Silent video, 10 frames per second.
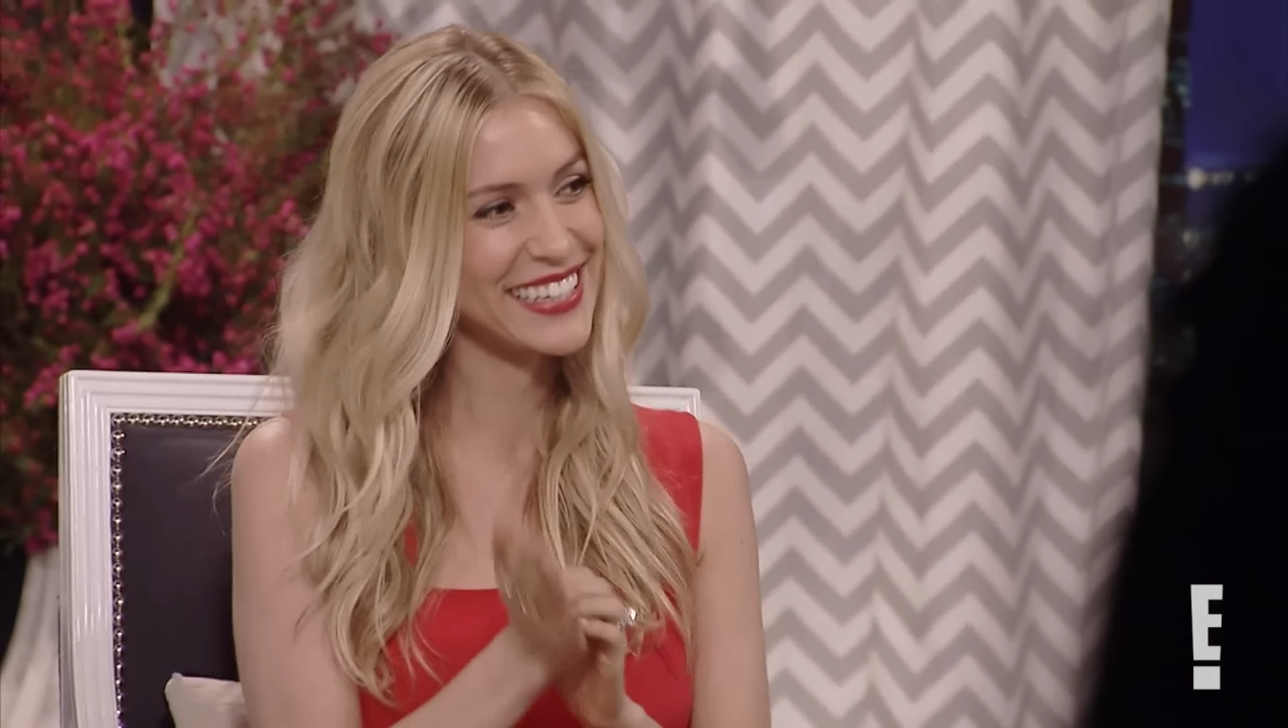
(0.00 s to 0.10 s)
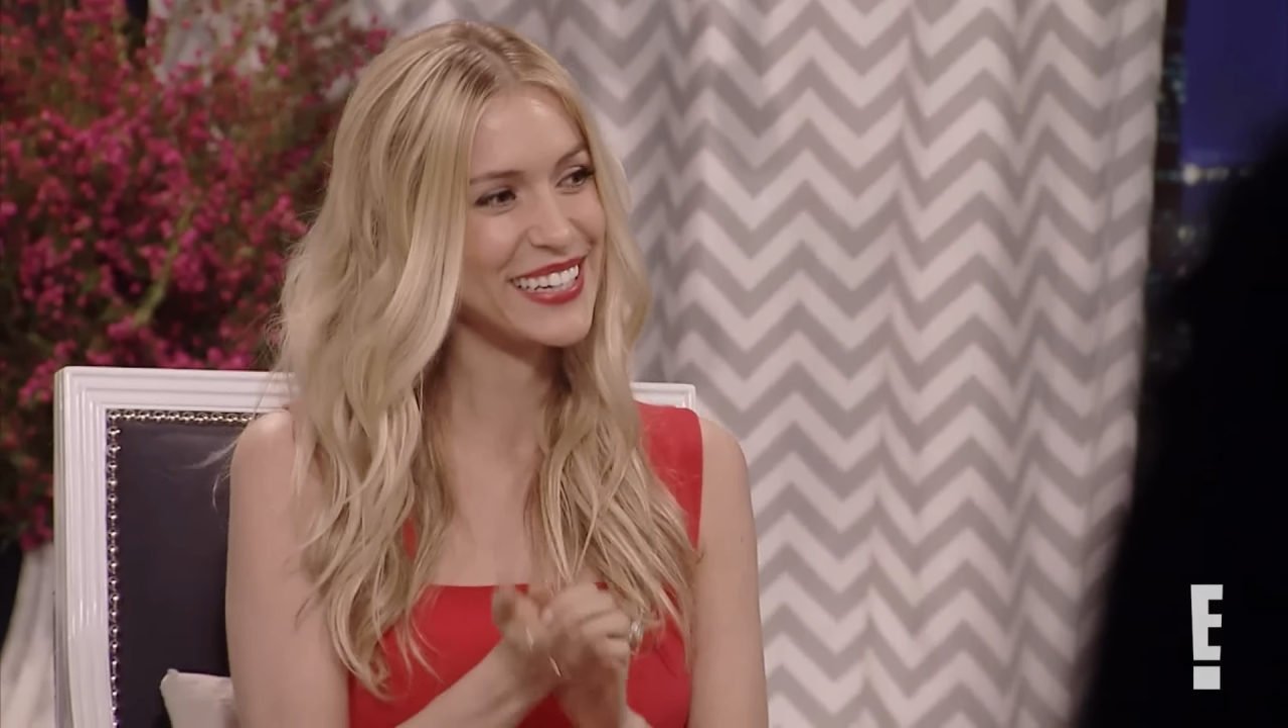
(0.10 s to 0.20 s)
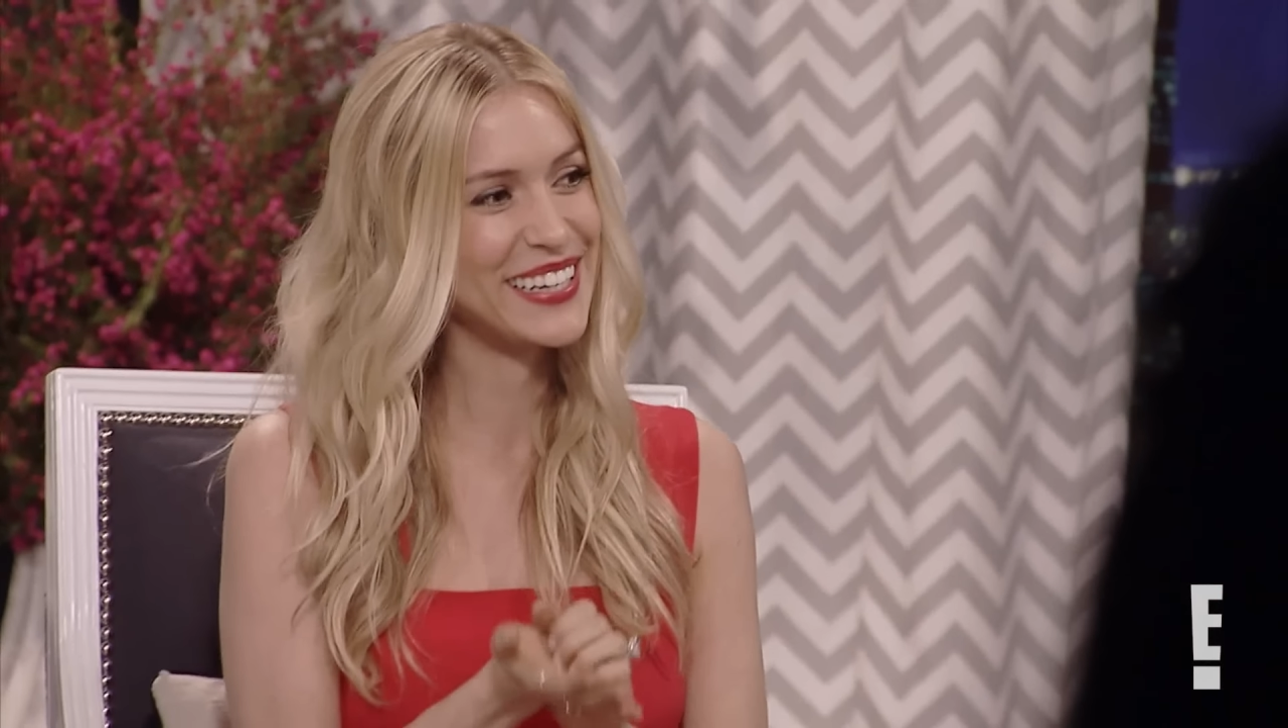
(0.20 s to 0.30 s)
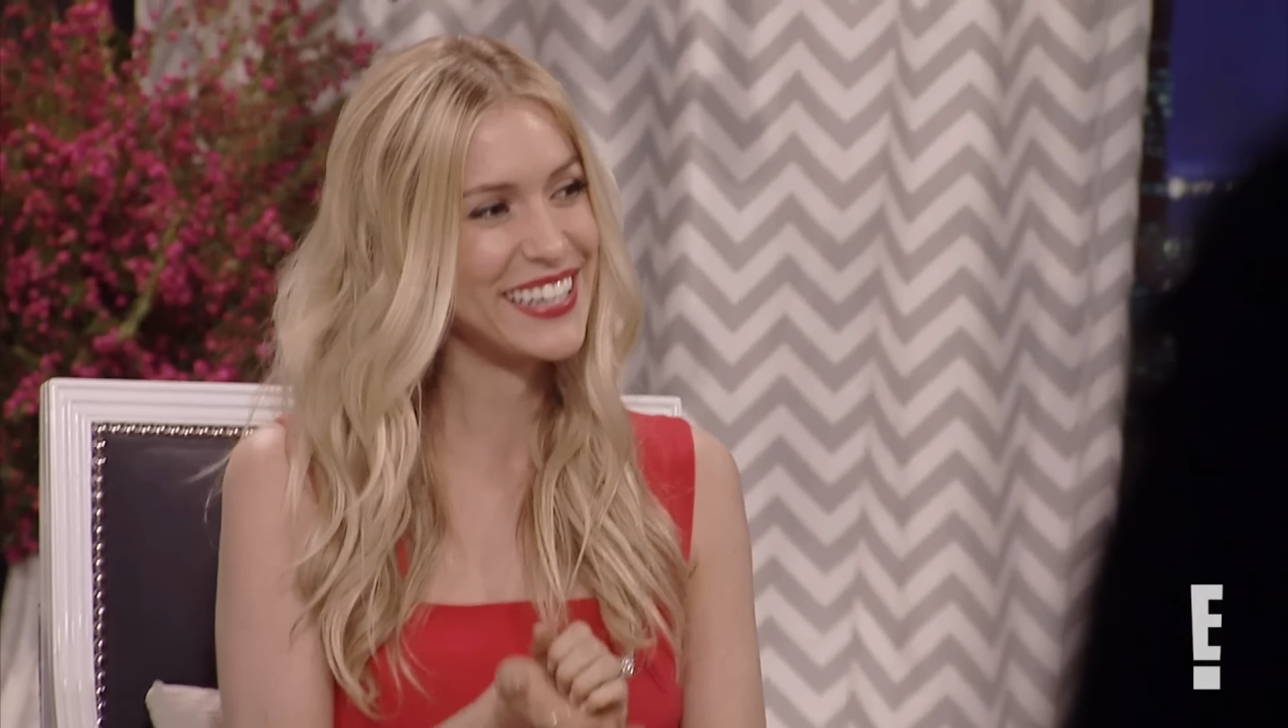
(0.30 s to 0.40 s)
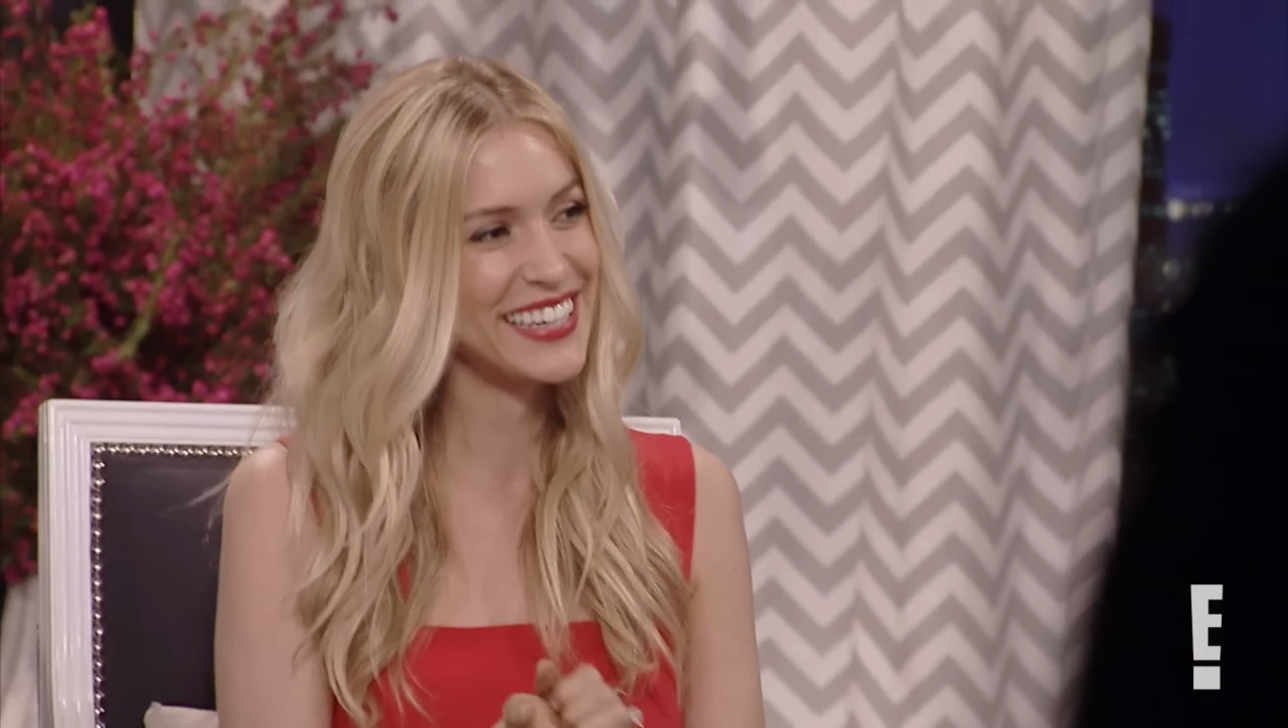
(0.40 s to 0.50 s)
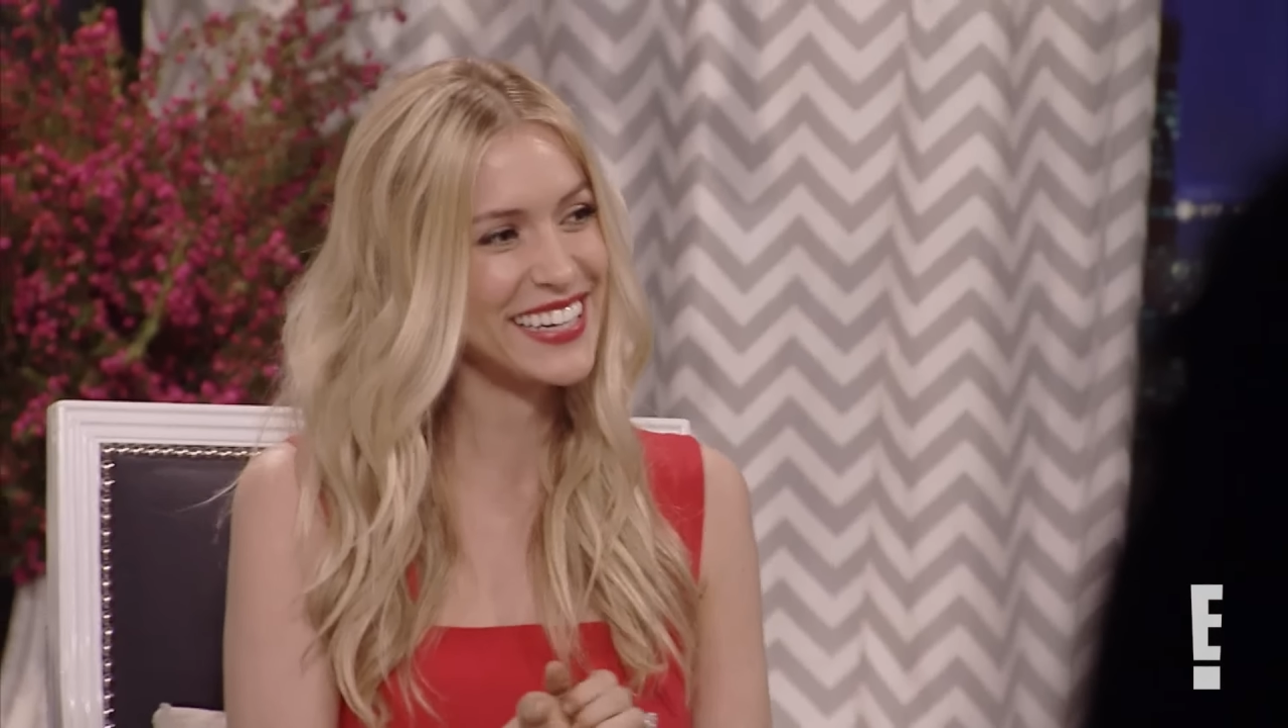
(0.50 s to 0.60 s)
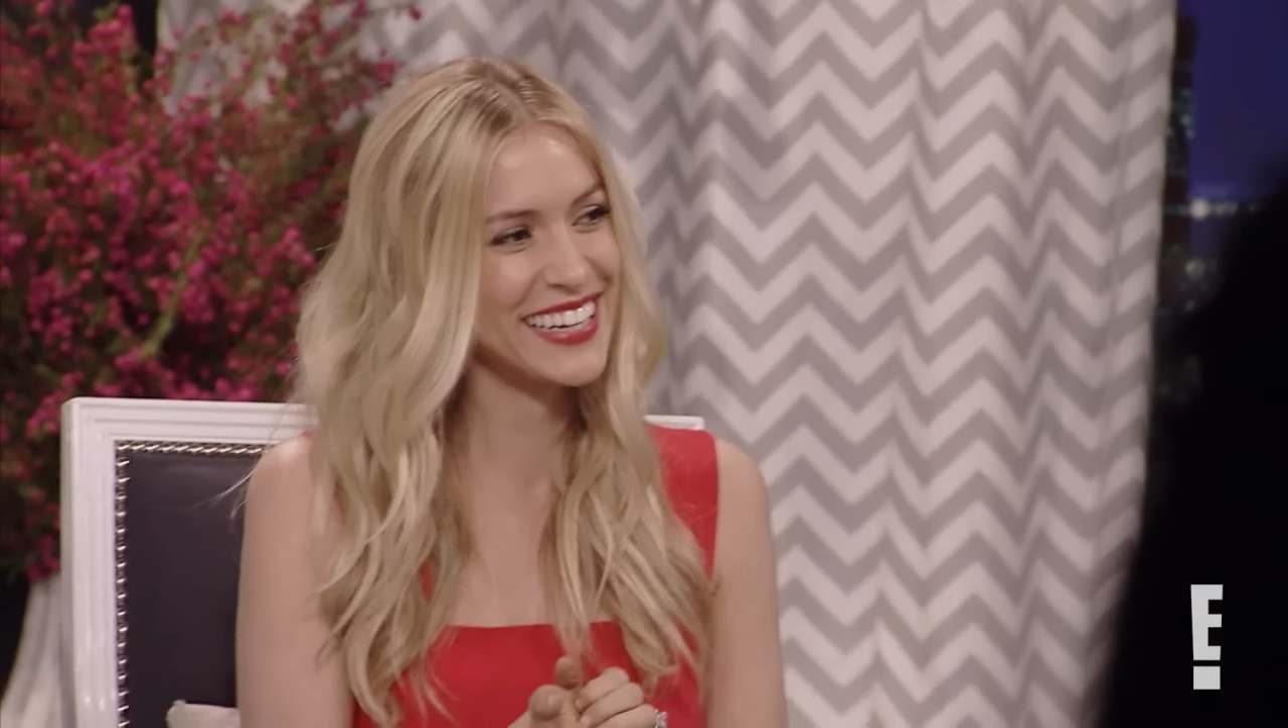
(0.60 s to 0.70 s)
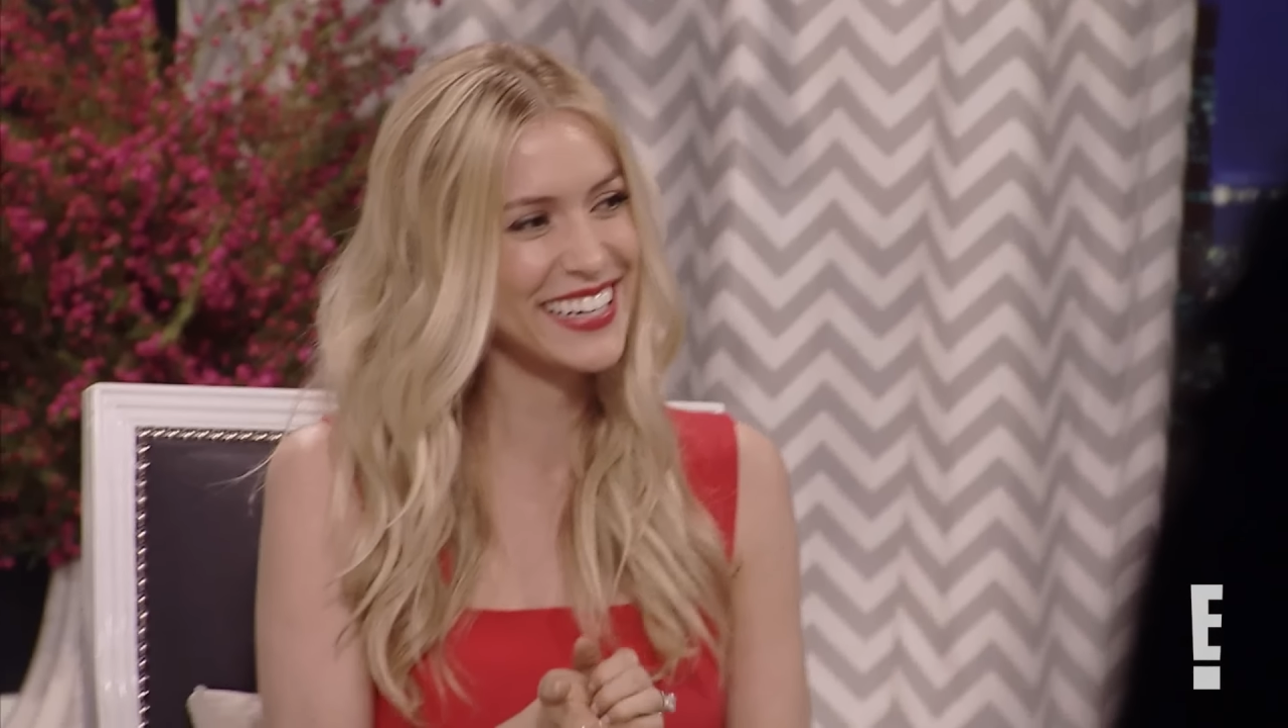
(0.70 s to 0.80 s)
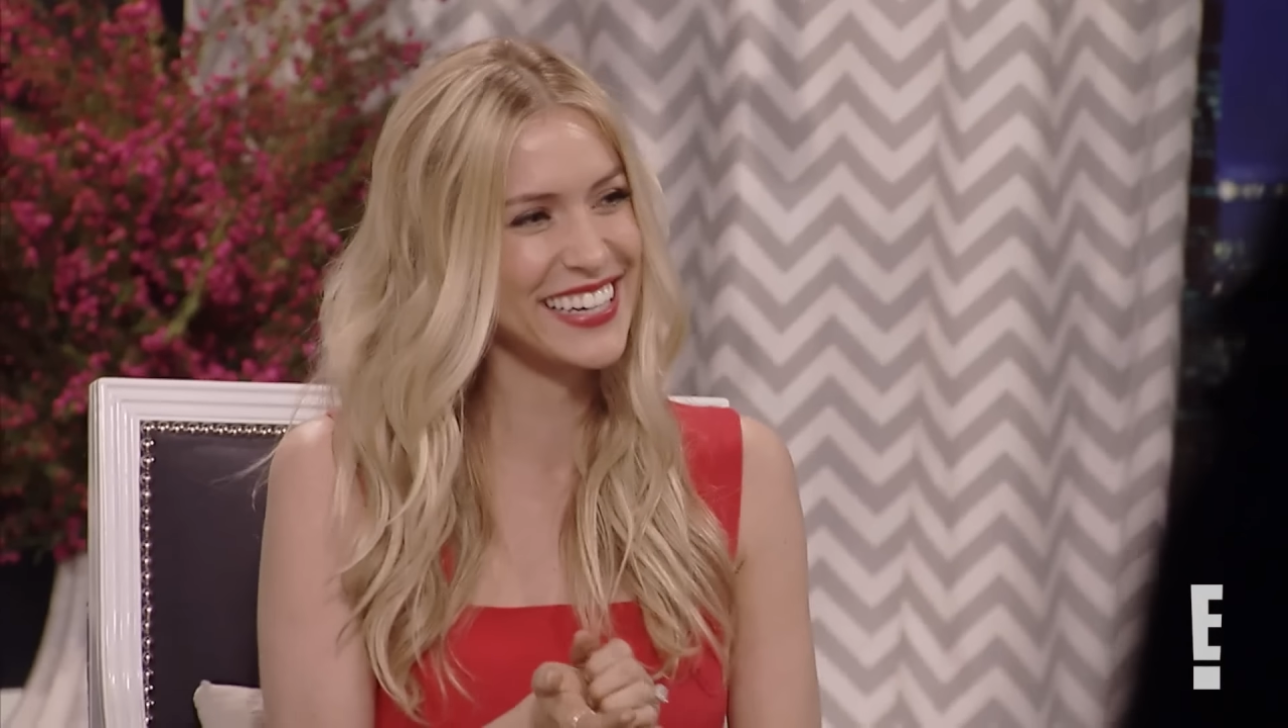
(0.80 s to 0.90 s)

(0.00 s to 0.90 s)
we're both trying